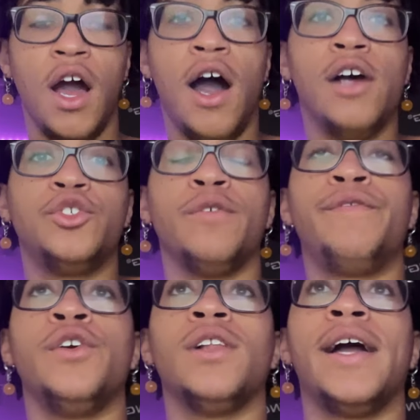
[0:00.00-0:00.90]
I also
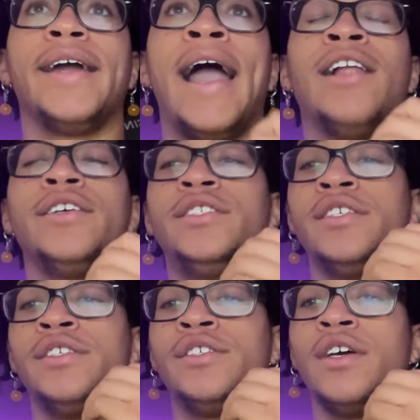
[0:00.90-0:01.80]
feel like
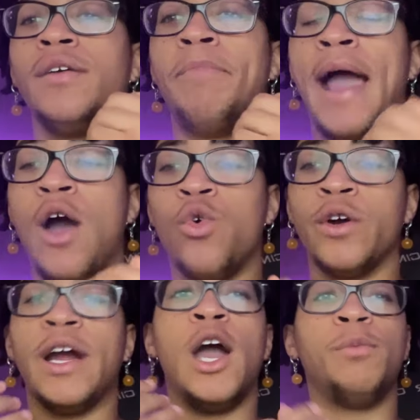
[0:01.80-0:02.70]
Alex's
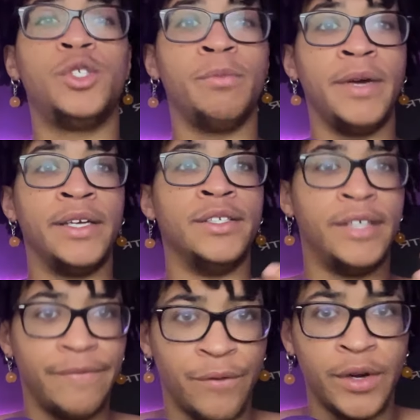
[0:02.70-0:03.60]
power helps him in
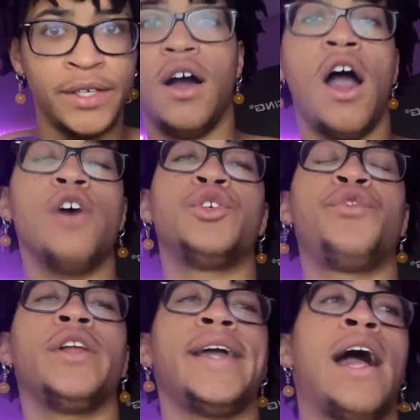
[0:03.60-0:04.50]
different I also
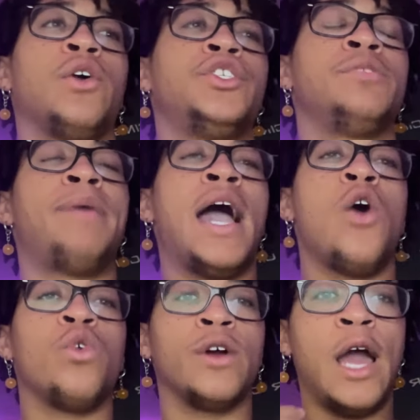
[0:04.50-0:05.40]
feel like Alex's
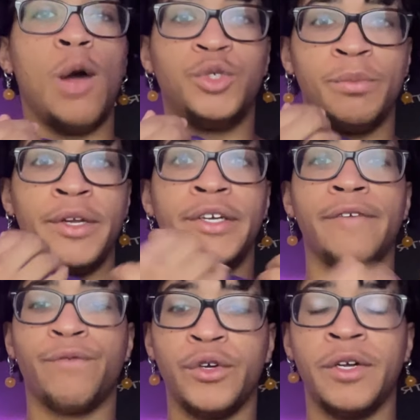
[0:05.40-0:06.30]
power helps him in
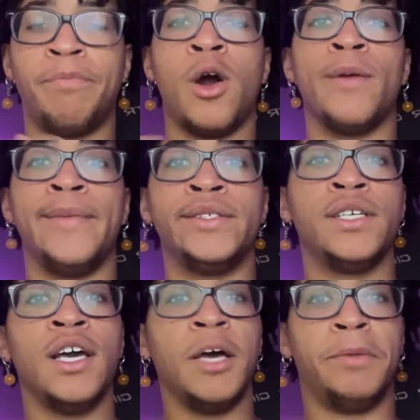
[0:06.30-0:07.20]
different departments
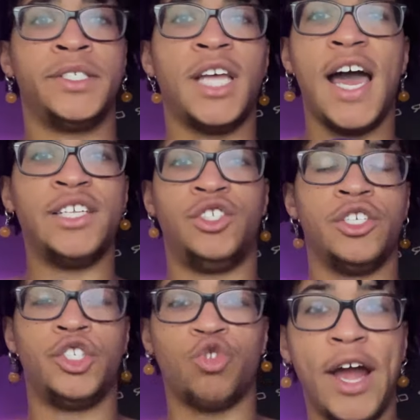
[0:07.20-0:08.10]
besides
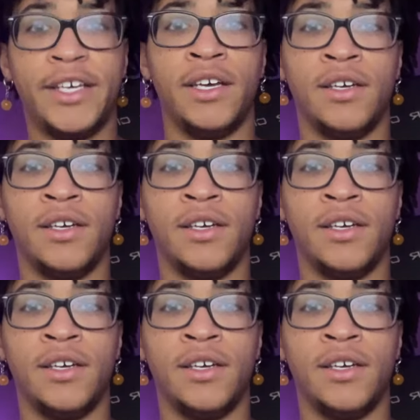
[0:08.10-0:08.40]
just striking.